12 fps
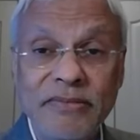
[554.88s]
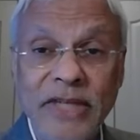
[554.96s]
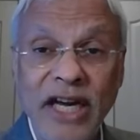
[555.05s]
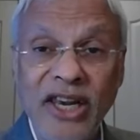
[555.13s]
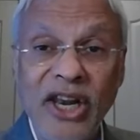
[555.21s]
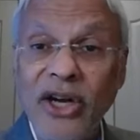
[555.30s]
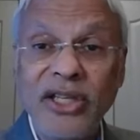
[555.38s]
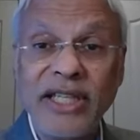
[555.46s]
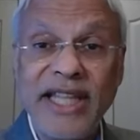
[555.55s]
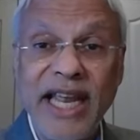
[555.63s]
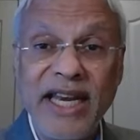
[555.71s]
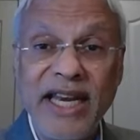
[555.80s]
alerted
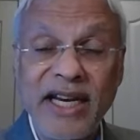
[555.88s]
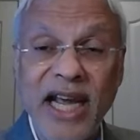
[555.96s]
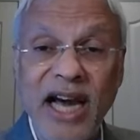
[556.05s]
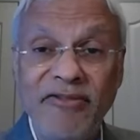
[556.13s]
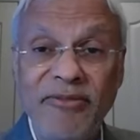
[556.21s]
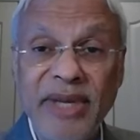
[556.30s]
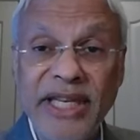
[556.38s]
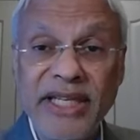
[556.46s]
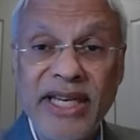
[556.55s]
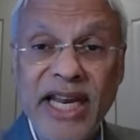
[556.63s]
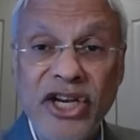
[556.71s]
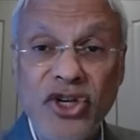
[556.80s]
the Indian
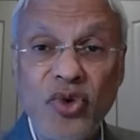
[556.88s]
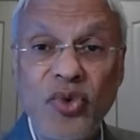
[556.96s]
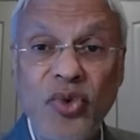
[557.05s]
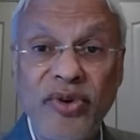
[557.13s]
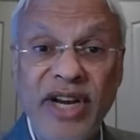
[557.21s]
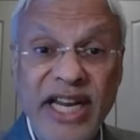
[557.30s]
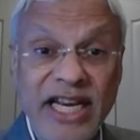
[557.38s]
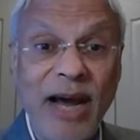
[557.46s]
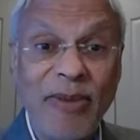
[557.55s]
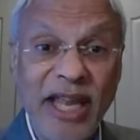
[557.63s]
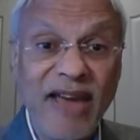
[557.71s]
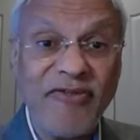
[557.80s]
government into
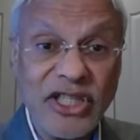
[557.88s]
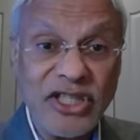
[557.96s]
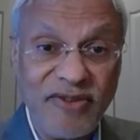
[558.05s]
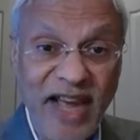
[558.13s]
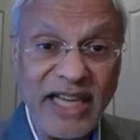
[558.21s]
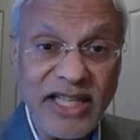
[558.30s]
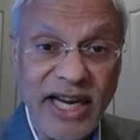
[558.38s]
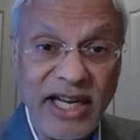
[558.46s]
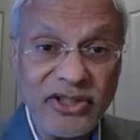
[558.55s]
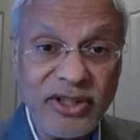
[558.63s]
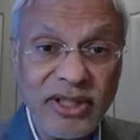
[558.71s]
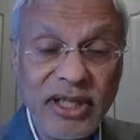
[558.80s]
redoubling efforts on
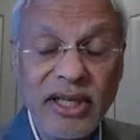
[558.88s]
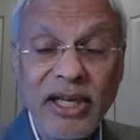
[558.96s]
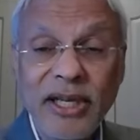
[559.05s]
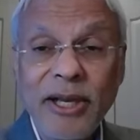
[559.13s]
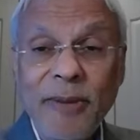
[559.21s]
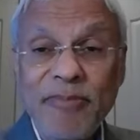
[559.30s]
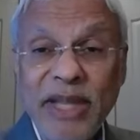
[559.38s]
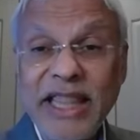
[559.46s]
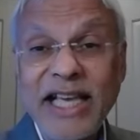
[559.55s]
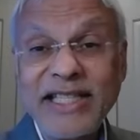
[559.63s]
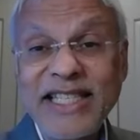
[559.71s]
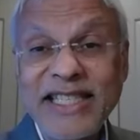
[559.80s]
vaccination. But
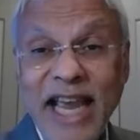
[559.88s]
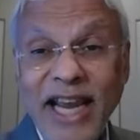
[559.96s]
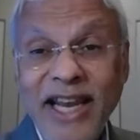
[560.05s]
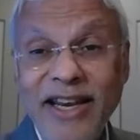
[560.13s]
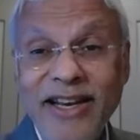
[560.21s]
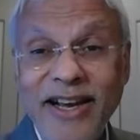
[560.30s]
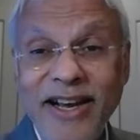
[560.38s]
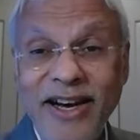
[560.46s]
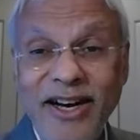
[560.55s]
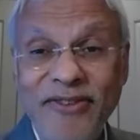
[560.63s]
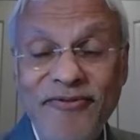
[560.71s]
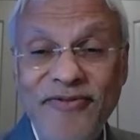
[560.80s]
there's a second
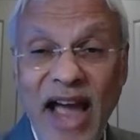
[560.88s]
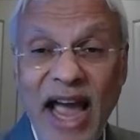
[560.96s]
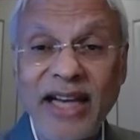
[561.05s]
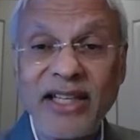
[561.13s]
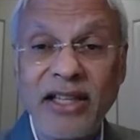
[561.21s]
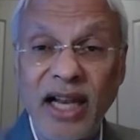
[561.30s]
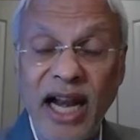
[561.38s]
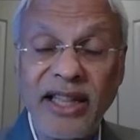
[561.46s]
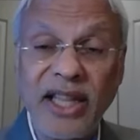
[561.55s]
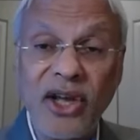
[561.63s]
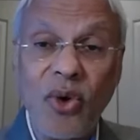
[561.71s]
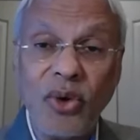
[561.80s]
fact that I
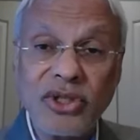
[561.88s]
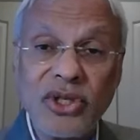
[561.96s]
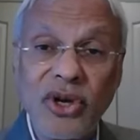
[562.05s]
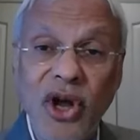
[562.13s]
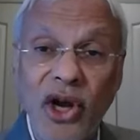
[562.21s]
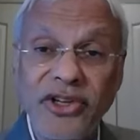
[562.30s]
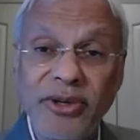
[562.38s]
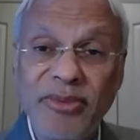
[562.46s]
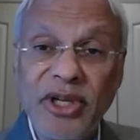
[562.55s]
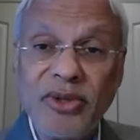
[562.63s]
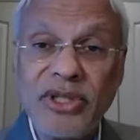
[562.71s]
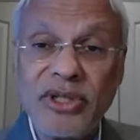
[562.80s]
think also
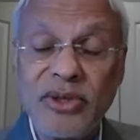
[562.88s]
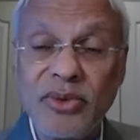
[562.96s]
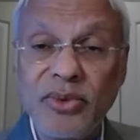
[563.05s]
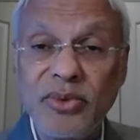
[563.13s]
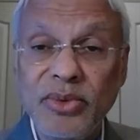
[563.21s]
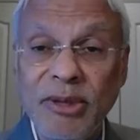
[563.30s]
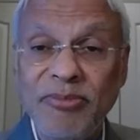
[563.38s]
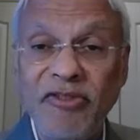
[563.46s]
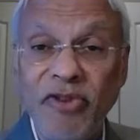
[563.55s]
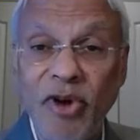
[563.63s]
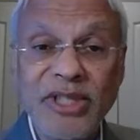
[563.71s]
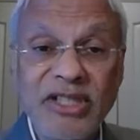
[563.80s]
contributes to the
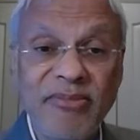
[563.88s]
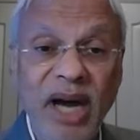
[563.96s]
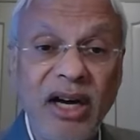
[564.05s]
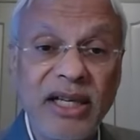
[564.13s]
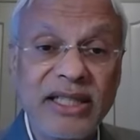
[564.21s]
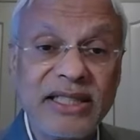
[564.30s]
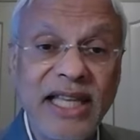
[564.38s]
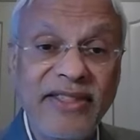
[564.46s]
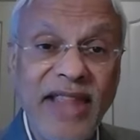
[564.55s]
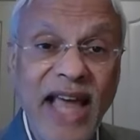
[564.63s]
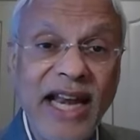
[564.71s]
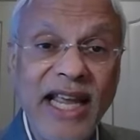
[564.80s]
performance of markets,
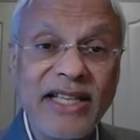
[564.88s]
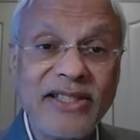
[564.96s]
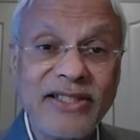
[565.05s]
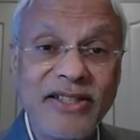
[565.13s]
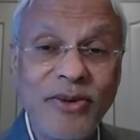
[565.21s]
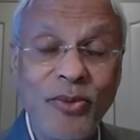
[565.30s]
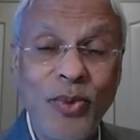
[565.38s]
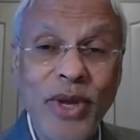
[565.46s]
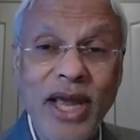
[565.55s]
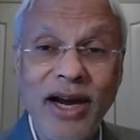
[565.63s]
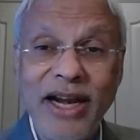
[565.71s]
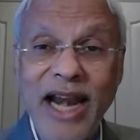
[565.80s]
and that is
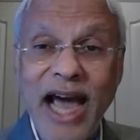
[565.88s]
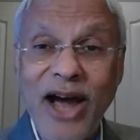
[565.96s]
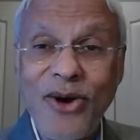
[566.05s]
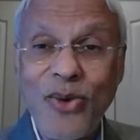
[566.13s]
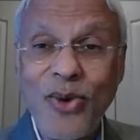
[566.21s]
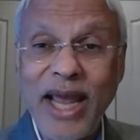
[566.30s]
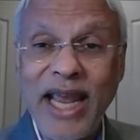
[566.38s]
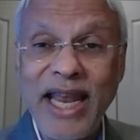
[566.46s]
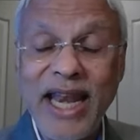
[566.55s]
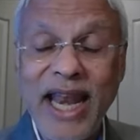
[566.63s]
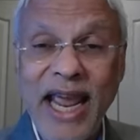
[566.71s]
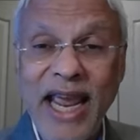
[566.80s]
we are now
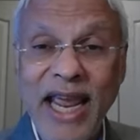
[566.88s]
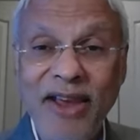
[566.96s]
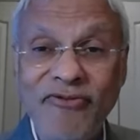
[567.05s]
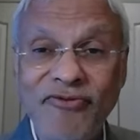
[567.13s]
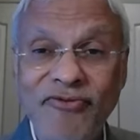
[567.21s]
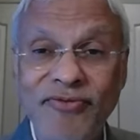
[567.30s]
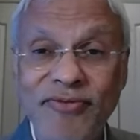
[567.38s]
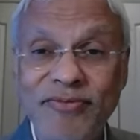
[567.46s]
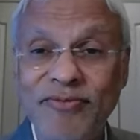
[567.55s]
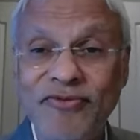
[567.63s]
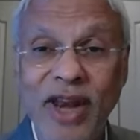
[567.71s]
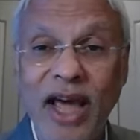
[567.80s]
in a
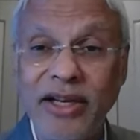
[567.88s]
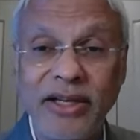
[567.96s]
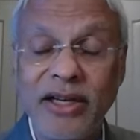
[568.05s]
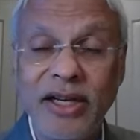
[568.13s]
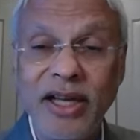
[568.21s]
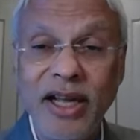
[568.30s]
flood